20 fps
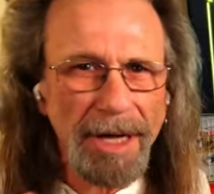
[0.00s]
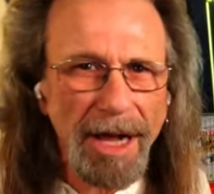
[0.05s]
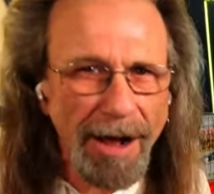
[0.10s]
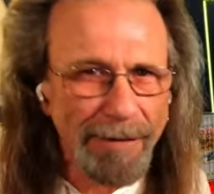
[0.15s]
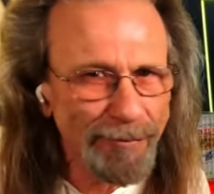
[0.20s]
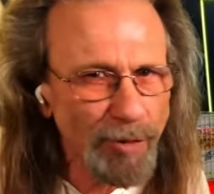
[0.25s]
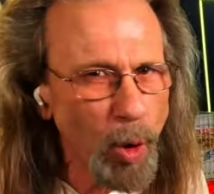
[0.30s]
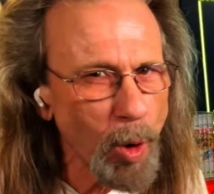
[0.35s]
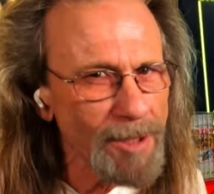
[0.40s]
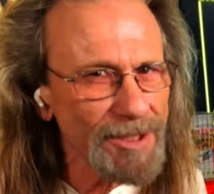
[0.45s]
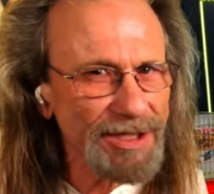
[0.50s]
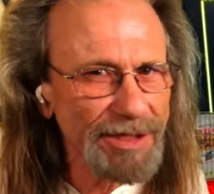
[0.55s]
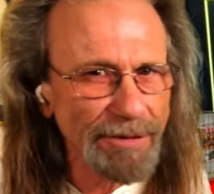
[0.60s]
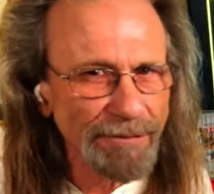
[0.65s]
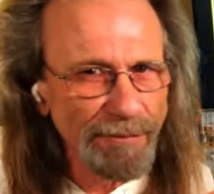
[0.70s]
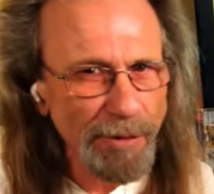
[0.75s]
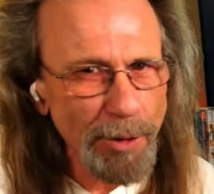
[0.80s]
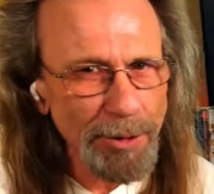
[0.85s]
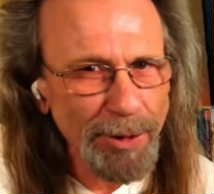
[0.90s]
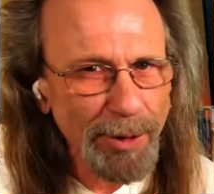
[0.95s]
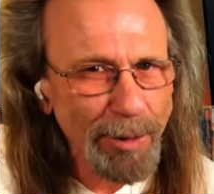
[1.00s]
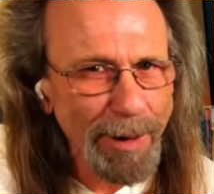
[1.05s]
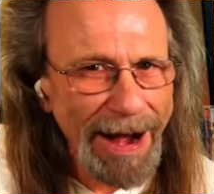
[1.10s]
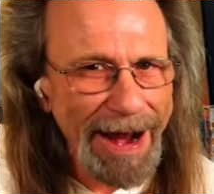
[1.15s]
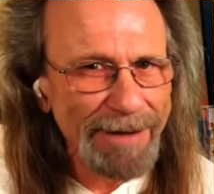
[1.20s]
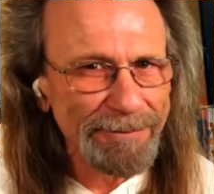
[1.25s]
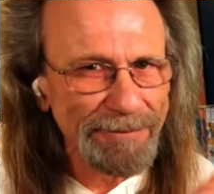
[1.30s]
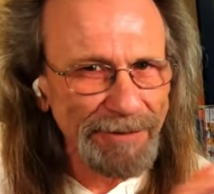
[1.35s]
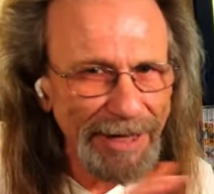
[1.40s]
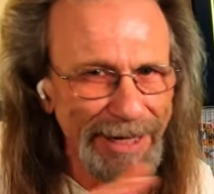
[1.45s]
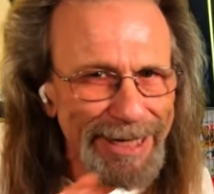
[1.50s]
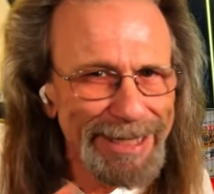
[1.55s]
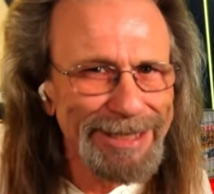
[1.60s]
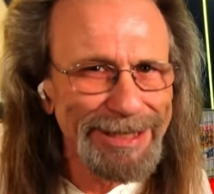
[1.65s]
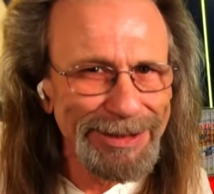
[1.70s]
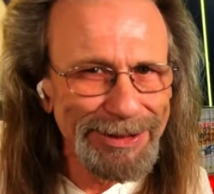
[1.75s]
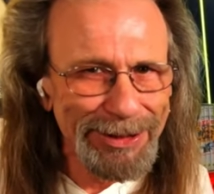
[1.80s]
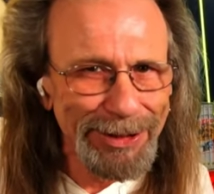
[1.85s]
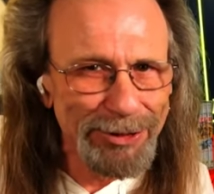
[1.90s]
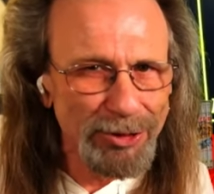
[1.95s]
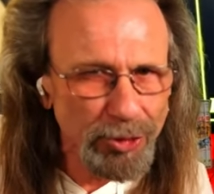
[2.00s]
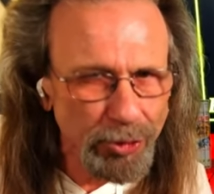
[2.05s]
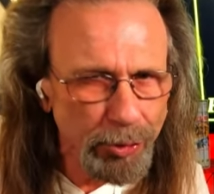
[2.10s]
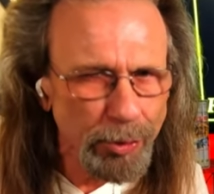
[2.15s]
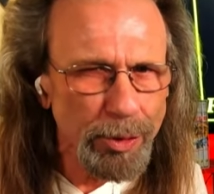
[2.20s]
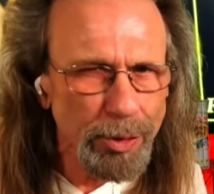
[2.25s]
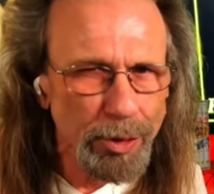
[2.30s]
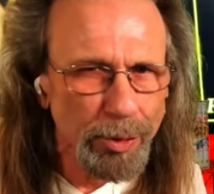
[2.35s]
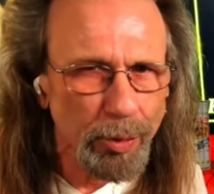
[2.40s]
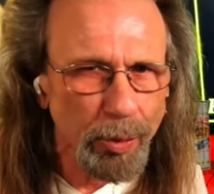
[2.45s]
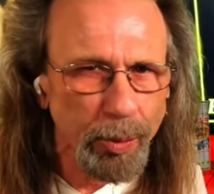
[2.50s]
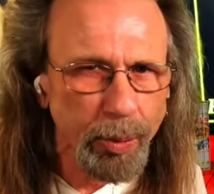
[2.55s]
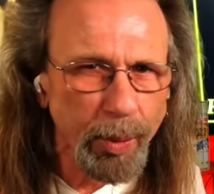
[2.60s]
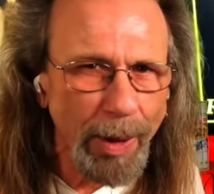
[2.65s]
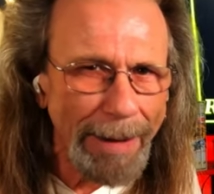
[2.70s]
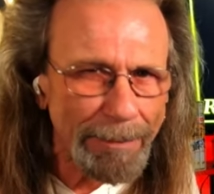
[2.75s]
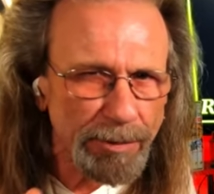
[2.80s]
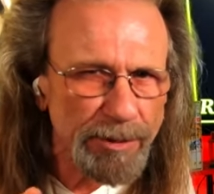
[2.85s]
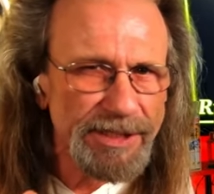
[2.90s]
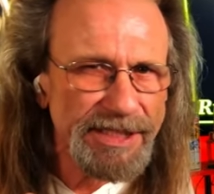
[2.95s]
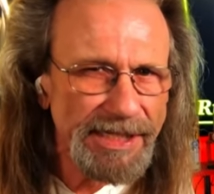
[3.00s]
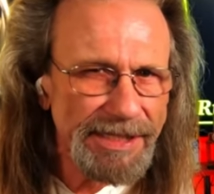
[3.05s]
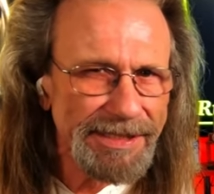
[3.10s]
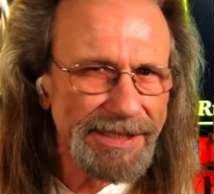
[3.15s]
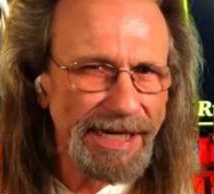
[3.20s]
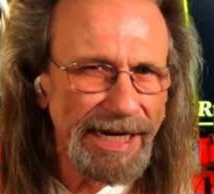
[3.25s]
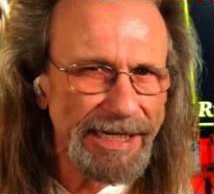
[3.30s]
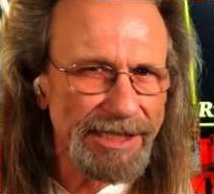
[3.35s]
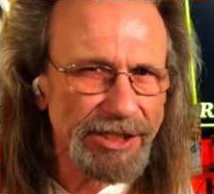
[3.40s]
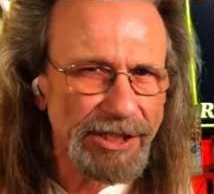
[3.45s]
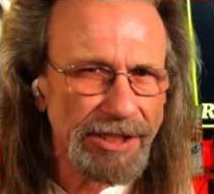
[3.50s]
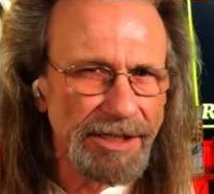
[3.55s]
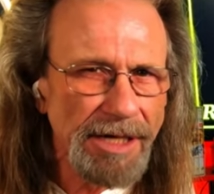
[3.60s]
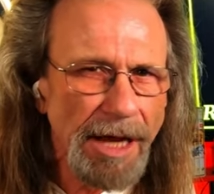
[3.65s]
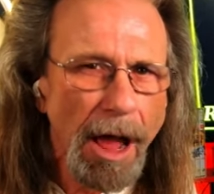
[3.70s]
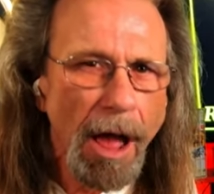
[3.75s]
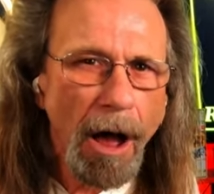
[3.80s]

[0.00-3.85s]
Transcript: Of course, the photograph isn't a true representation